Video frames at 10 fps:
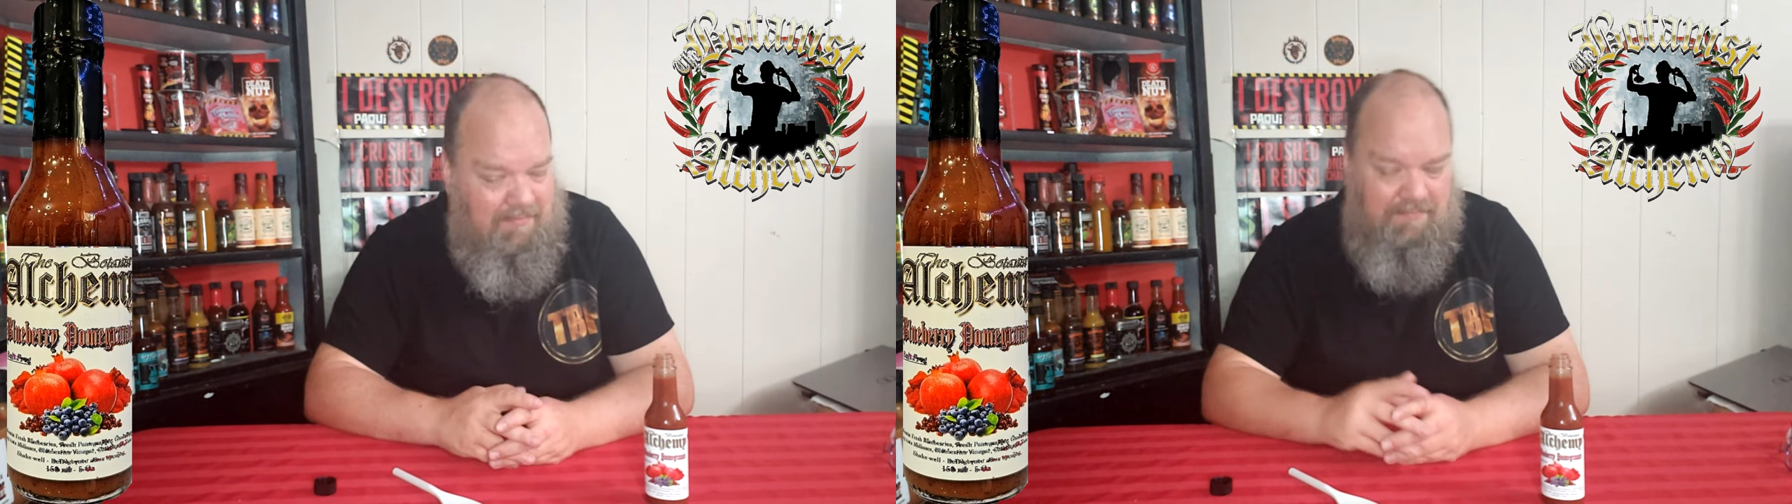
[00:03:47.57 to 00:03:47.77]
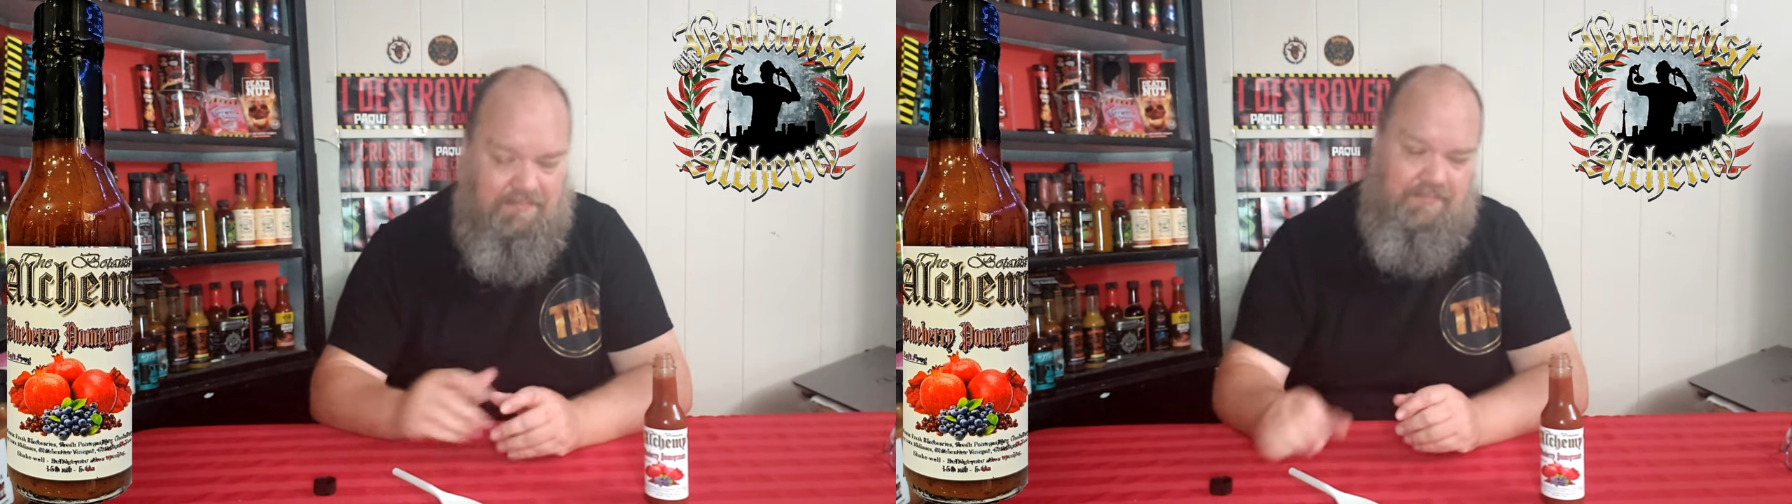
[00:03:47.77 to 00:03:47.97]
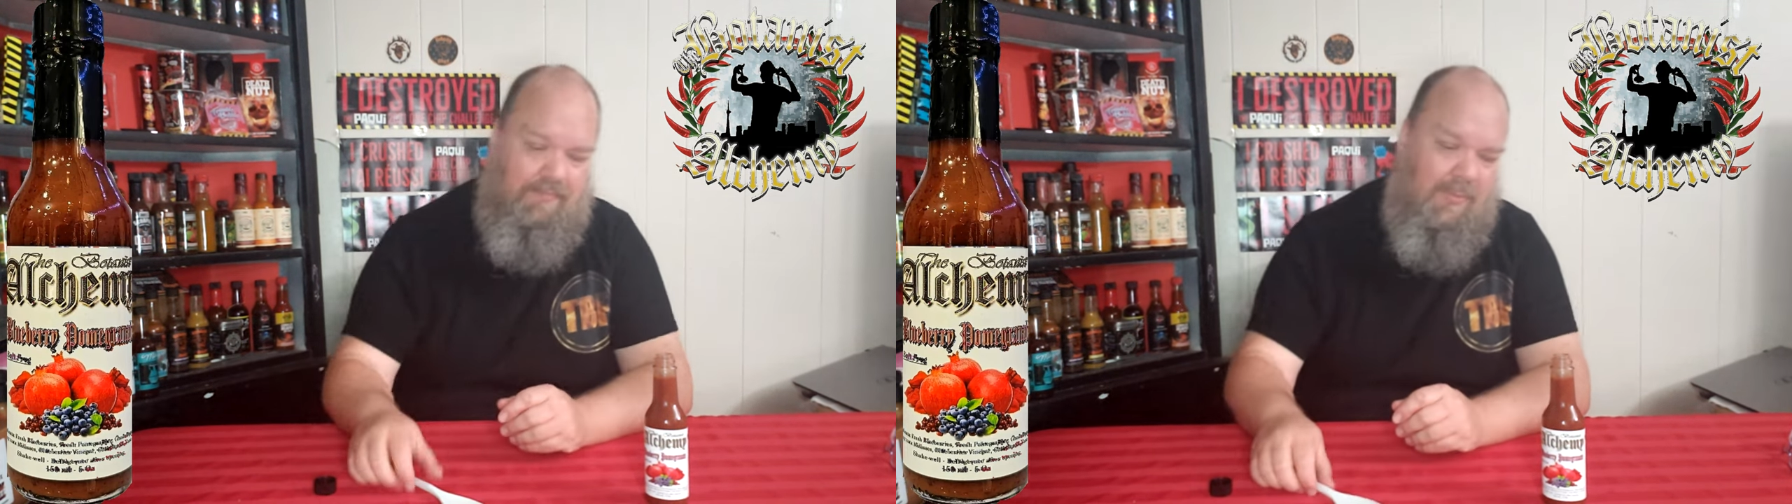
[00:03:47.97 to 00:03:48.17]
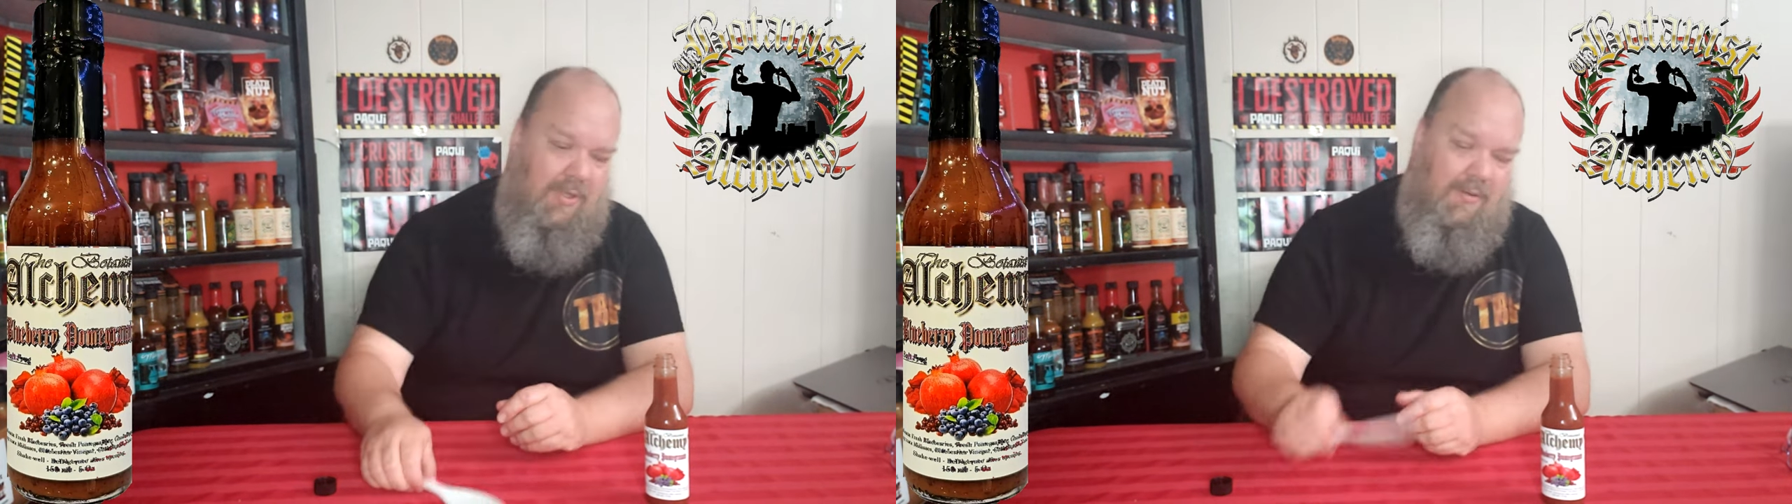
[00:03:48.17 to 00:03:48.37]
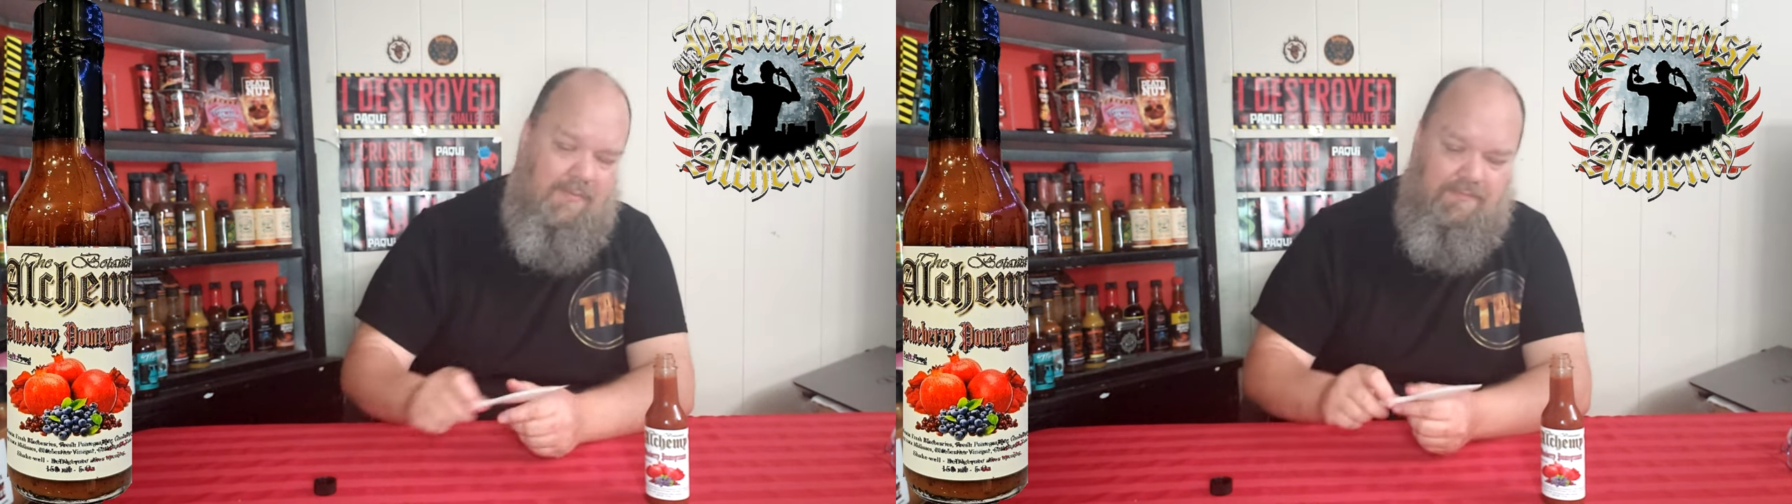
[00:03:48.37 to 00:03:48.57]
Try
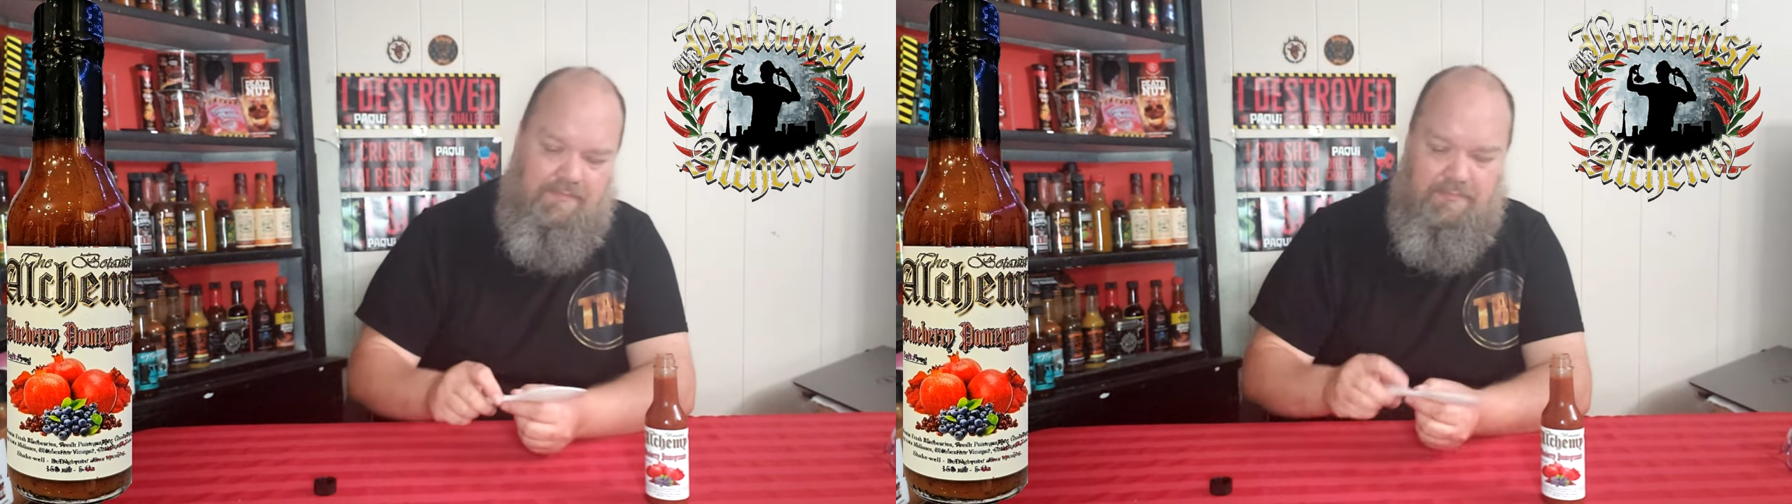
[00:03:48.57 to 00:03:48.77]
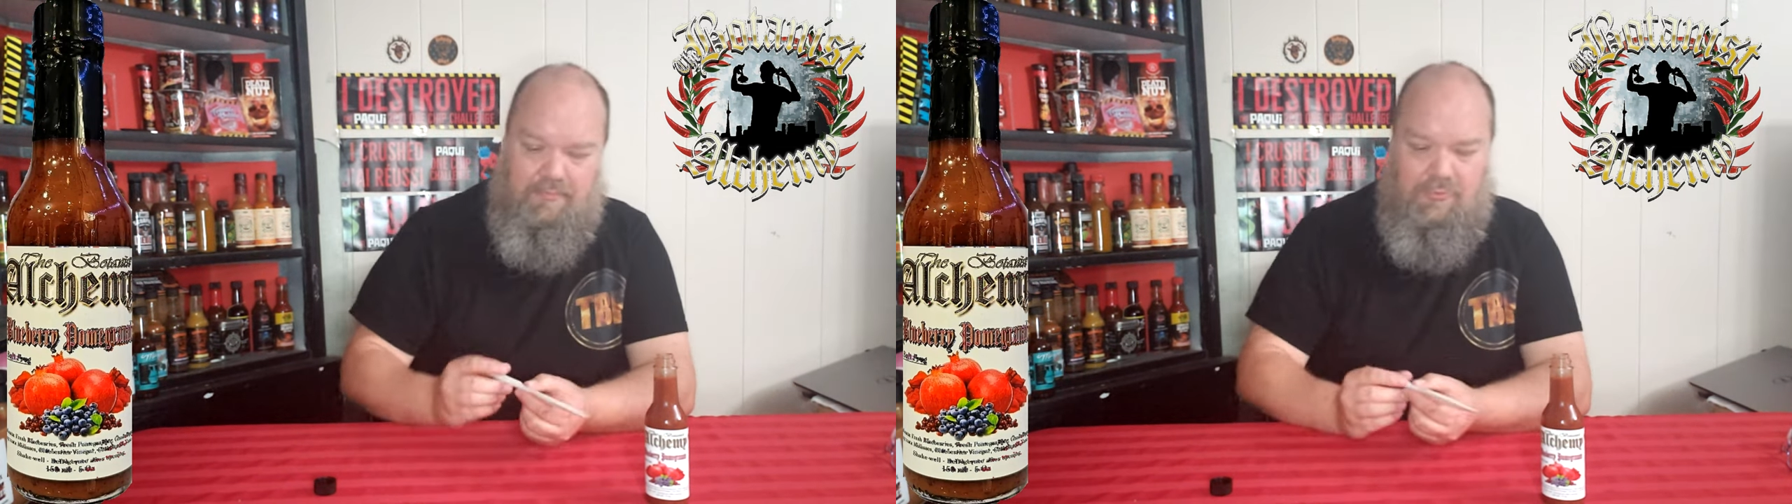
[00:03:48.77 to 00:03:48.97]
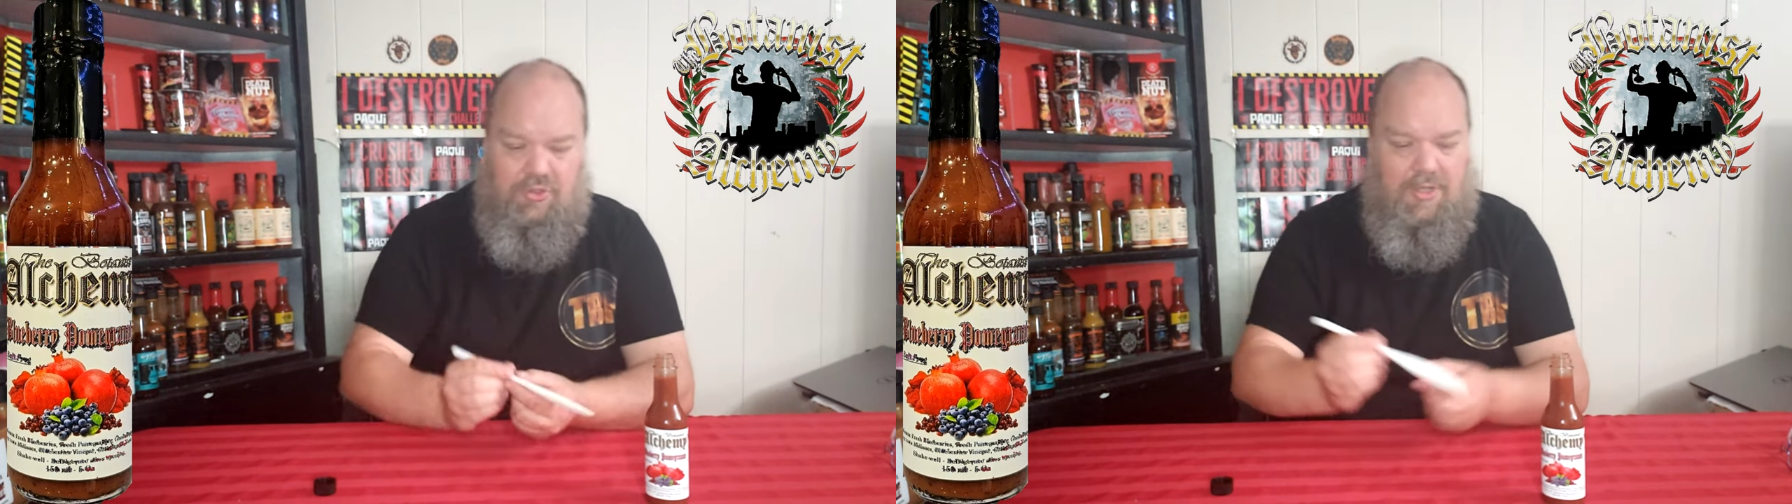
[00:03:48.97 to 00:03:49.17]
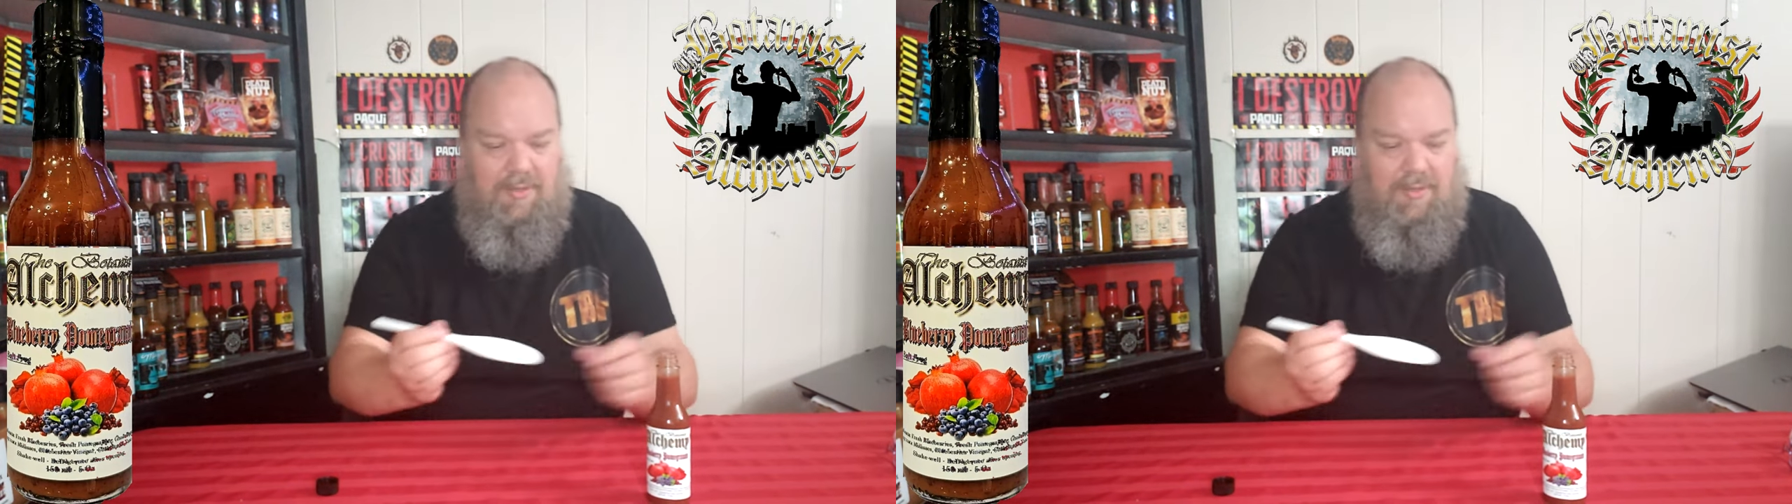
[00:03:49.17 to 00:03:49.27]
a